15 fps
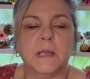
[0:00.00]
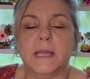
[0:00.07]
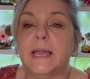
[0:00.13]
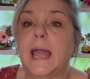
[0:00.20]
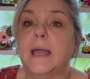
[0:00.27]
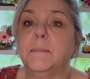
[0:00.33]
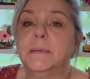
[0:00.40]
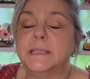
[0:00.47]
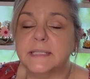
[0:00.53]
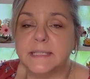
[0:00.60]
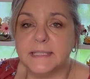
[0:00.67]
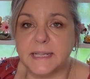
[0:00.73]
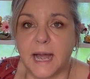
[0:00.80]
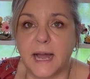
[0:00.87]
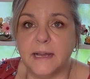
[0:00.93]
came in
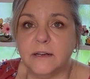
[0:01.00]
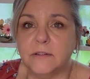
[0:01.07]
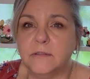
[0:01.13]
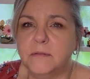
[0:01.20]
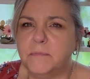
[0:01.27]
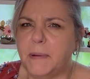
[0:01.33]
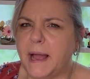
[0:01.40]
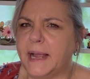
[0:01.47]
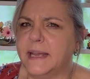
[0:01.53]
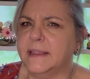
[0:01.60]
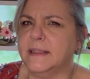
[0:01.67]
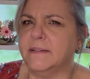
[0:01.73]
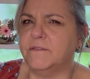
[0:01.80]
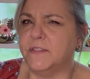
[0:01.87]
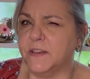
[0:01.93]
style back
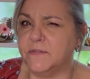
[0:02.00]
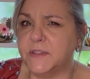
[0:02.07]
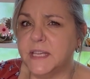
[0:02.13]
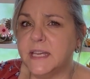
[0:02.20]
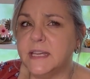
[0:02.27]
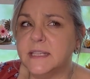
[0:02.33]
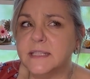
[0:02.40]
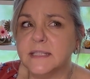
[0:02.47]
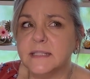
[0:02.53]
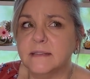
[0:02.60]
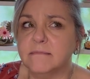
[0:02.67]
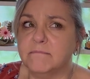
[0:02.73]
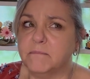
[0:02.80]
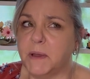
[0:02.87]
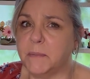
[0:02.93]
in the 50s,
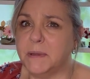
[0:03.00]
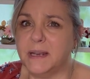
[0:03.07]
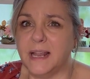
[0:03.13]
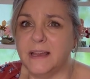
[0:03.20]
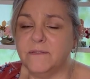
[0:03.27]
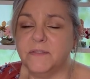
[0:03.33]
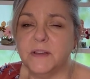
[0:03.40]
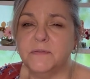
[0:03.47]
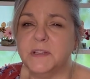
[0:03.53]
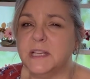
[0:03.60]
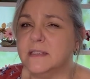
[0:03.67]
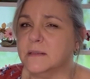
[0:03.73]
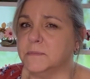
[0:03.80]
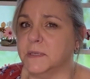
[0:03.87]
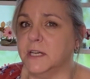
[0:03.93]
maybe late
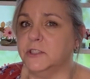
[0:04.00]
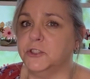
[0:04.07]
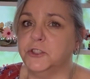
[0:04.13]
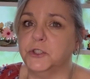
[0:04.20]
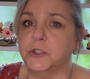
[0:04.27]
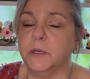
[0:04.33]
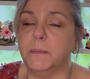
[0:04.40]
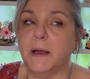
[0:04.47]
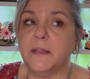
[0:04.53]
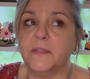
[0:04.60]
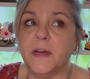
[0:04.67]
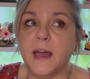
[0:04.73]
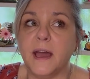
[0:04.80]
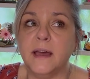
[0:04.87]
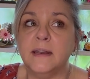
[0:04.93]
50s, I'm not sure about
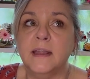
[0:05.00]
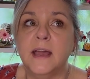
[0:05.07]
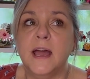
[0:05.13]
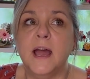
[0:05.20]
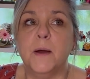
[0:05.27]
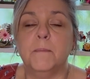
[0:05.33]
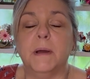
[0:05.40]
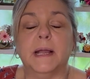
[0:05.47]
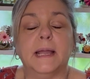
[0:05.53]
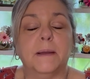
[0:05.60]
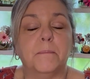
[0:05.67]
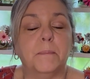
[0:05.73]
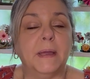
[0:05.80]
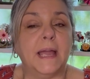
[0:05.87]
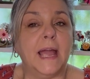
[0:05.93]
that,
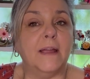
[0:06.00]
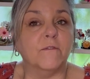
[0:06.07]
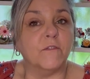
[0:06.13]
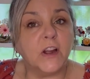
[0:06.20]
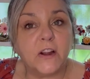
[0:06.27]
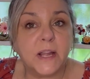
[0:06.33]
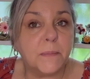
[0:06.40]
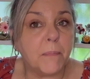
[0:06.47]
but became very